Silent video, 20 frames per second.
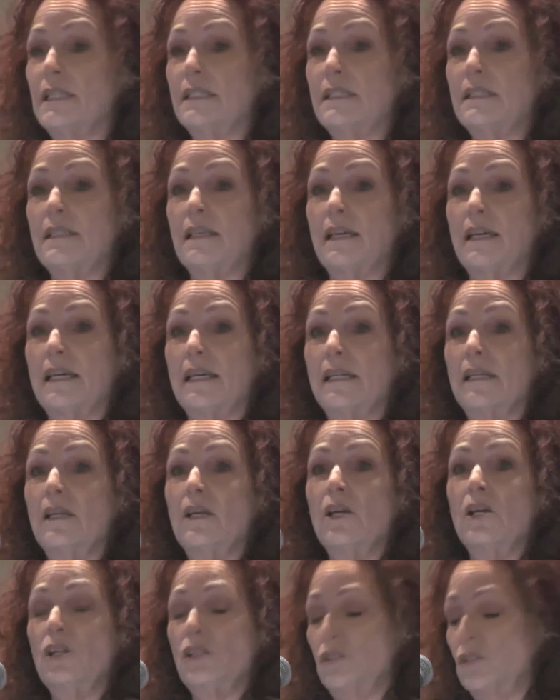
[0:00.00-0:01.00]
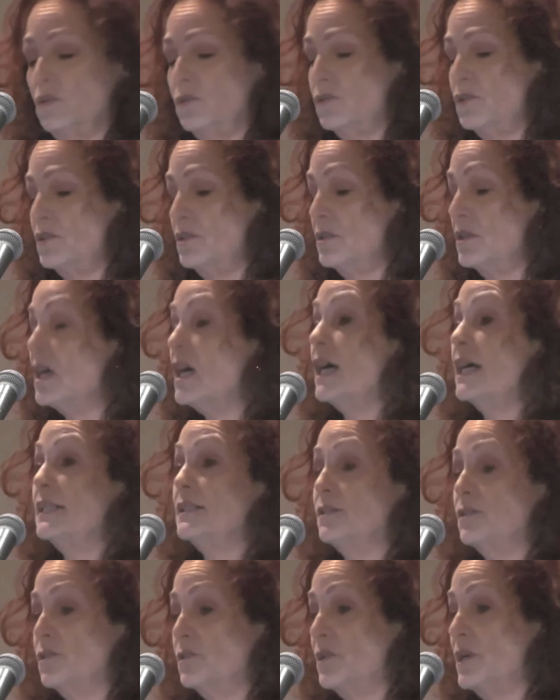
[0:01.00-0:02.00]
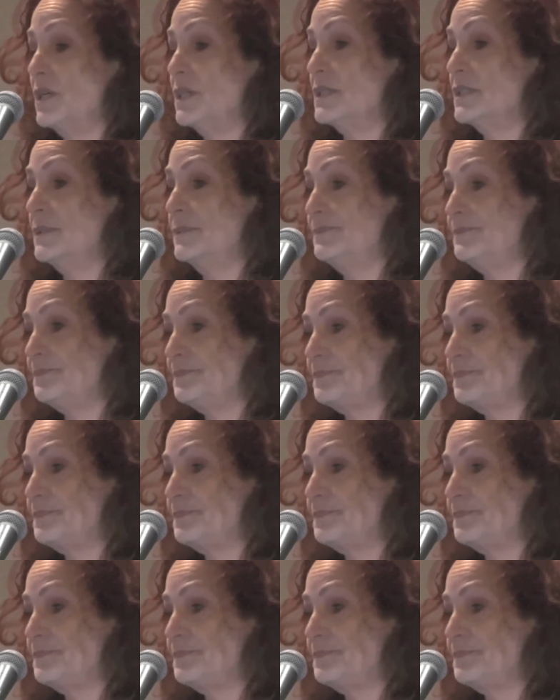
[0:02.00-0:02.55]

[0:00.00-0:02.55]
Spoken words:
It's a social construct.